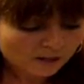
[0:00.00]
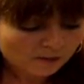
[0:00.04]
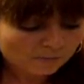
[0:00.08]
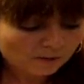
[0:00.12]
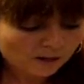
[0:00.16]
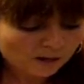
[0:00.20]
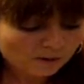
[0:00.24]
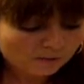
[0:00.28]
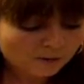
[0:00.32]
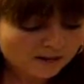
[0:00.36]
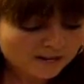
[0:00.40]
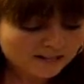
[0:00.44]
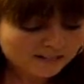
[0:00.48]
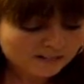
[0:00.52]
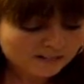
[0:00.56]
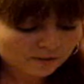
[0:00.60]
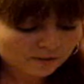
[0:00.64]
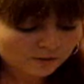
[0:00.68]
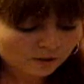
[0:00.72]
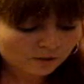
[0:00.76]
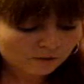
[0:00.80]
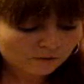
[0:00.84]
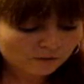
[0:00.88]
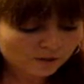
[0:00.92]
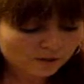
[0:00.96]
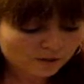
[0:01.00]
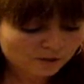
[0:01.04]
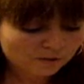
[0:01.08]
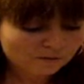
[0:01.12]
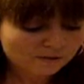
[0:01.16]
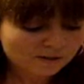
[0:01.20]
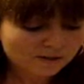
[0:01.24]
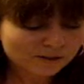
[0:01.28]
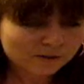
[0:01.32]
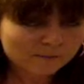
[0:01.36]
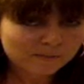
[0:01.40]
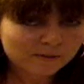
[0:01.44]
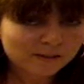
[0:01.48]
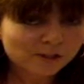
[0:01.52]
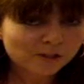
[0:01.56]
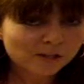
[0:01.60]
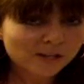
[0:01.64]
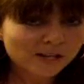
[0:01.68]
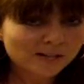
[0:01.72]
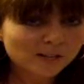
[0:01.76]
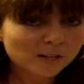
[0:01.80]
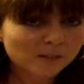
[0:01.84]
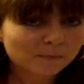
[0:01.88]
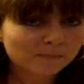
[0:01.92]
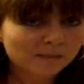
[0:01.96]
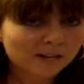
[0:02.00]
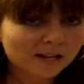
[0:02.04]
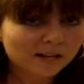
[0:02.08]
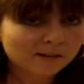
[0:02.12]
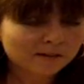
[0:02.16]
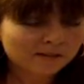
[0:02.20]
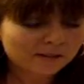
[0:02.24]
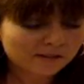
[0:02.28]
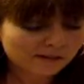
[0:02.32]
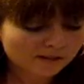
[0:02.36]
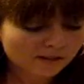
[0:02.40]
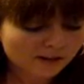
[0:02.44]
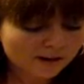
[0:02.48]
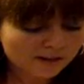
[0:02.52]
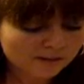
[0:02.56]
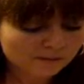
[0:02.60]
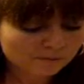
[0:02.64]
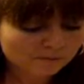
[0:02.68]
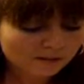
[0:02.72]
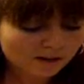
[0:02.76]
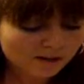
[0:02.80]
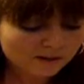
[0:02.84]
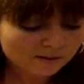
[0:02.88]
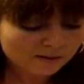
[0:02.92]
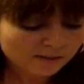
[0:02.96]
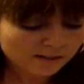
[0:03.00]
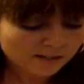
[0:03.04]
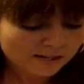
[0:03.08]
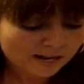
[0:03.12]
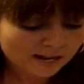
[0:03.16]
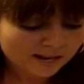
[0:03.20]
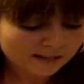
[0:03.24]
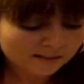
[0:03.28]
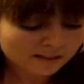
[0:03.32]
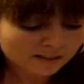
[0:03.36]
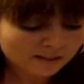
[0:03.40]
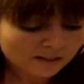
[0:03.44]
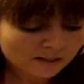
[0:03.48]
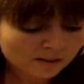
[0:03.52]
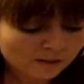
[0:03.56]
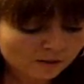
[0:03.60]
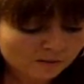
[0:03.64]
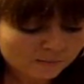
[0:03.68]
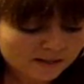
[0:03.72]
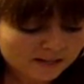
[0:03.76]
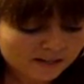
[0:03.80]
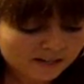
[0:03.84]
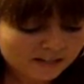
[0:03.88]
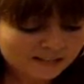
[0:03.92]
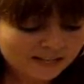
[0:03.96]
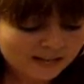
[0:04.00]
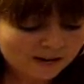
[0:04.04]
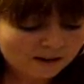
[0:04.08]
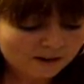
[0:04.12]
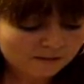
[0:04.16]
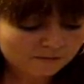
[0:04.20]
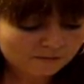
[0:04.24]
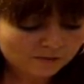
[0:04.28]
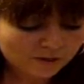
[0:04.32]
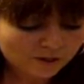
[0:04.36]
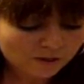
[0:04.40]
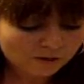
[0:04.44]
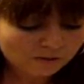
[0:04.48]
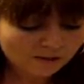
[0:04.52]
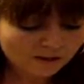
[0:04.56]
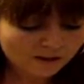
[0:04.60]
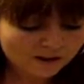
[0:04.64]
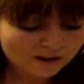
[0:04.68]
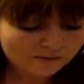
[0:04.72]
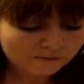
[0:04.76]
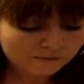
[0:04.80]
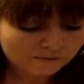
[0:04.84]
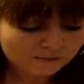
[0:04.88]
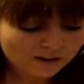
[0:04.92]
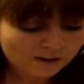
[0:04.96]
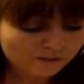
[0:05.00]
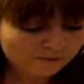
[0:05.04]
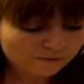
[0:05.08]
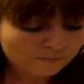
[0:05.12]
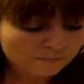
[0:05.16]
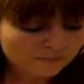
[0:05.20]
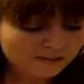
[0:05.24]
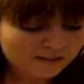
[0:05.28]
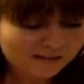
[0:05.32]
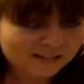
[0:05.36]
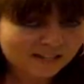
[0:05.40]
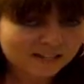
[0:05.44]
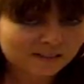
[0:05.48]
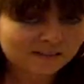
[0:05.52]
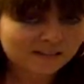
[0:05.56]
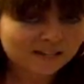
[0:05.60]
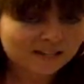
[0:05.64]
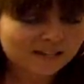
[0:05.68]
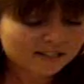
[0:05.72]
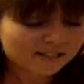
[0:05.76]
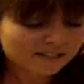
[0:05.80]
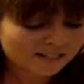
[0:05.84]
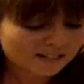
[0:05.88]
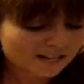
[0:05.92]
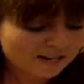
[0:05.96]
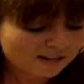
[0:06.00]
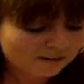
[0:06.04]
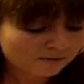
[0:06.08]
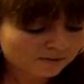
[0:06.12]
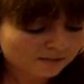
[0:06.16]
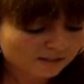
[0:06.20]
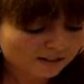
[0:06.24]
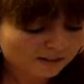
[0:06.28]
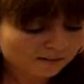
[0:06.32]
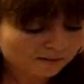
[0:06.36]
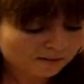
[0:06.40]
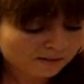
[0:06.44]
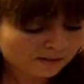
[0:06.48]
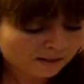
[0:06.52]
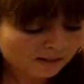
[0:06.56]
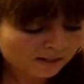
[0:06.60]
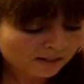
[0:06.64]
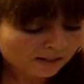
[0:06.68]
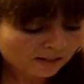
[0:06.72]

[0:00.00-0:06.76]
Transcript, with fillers: by what on the cross for us when he shed his blood and he died and rose again, that we can now have a new life, free from the sin that enslaves us.